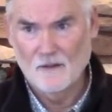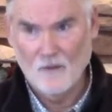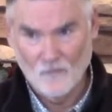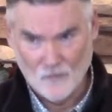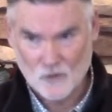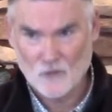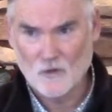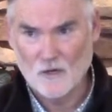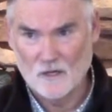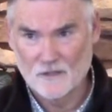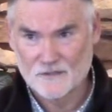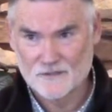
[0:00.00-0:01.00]
on the
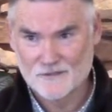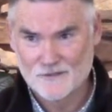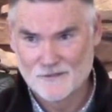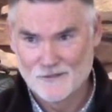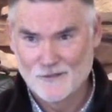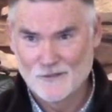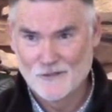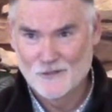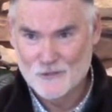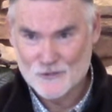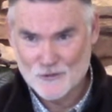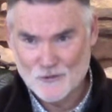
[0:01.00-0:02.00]
cross
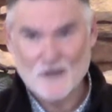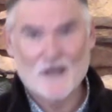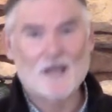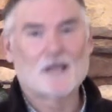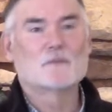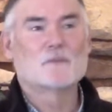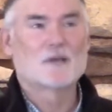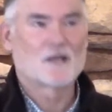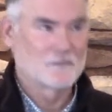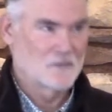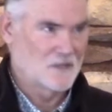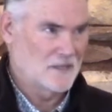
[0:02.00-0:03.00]
so that I could
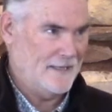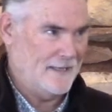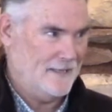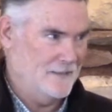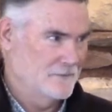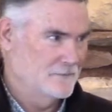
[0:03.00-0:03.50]
become clean.